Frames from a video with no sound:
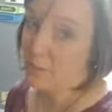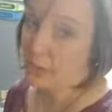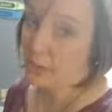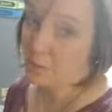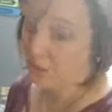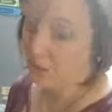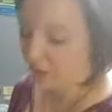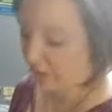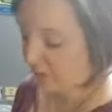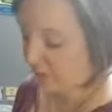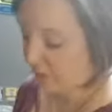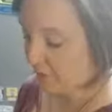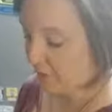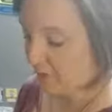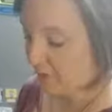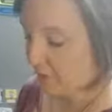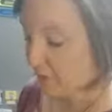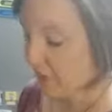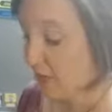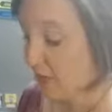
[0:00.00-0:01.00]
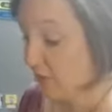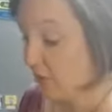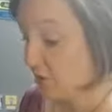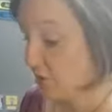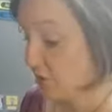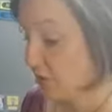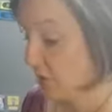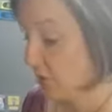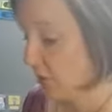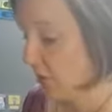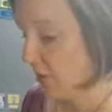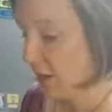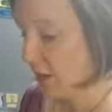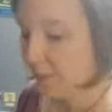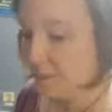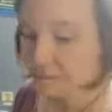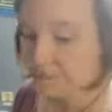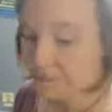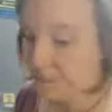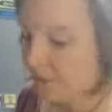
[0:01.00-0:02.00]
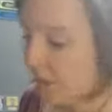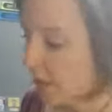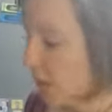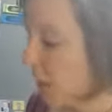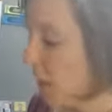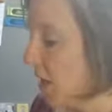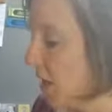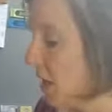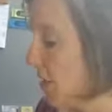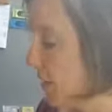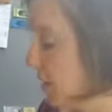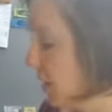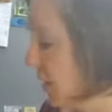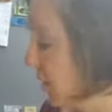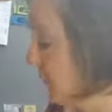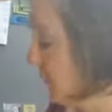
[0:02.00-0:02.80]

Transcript: pepper flavor than when I use the real thing. So,